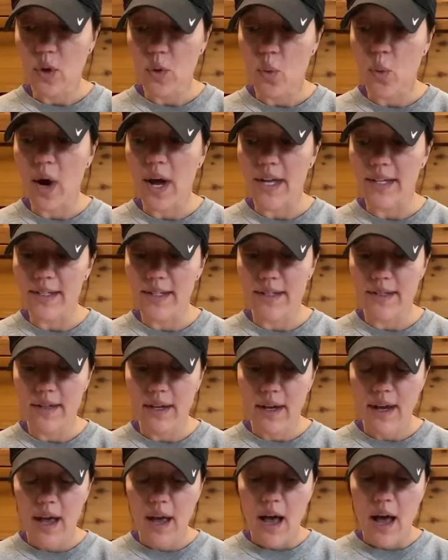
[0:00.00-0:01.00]
was
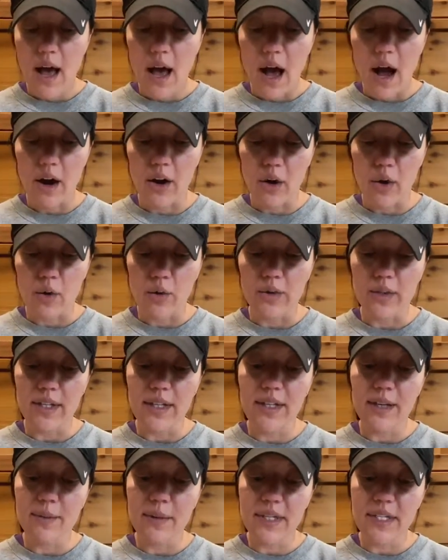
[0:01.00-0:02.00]
our only
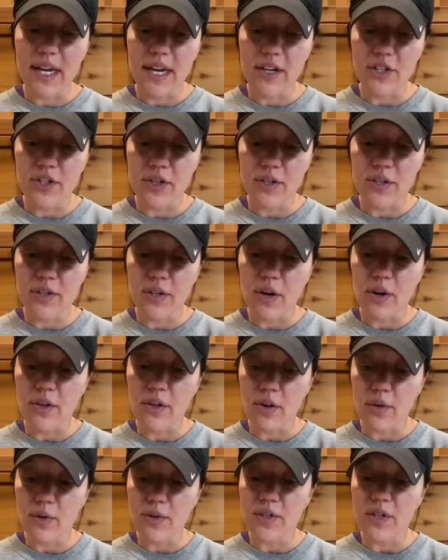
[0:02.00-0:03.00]
limitations are
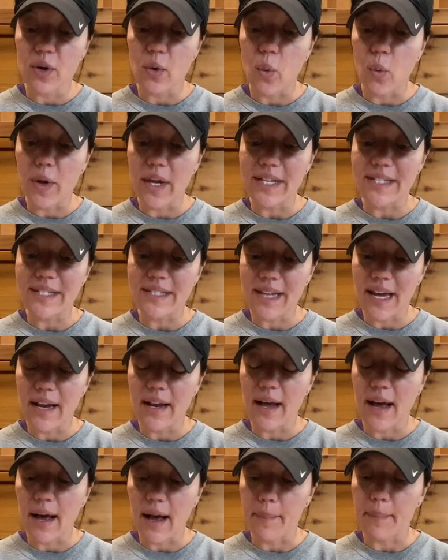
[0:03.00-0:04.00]
those that we
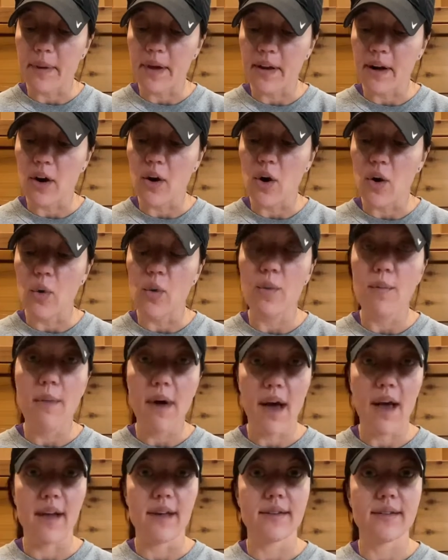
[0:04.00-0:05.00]
set up in our own
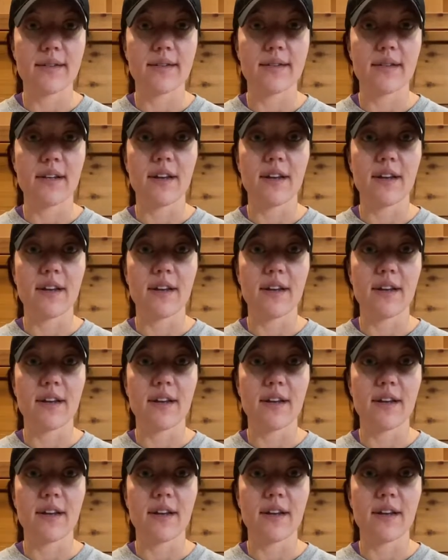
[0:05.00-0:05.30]
minds,